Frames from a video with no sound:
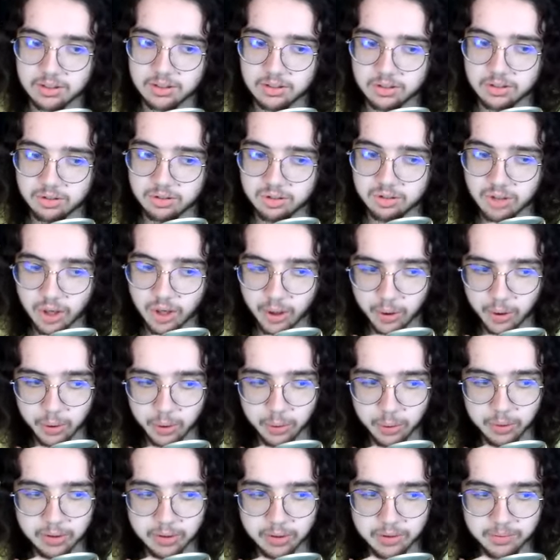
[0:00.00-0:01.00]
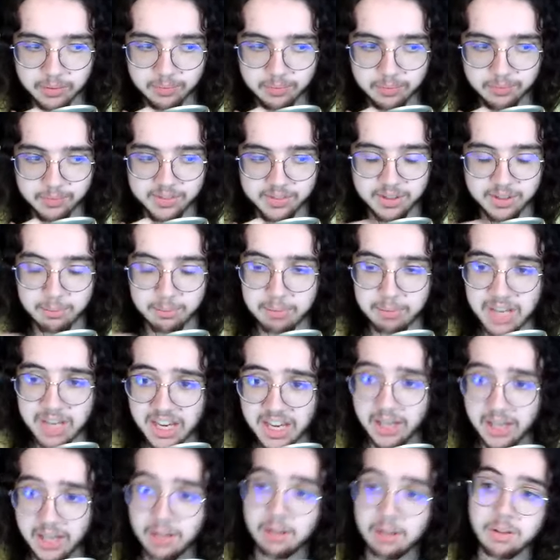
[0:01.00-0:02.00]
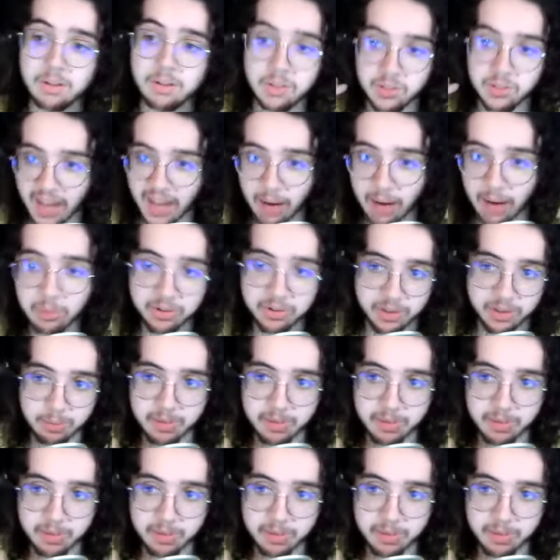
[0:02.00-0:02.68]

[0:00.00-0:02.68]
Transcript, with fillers: So to me, that was the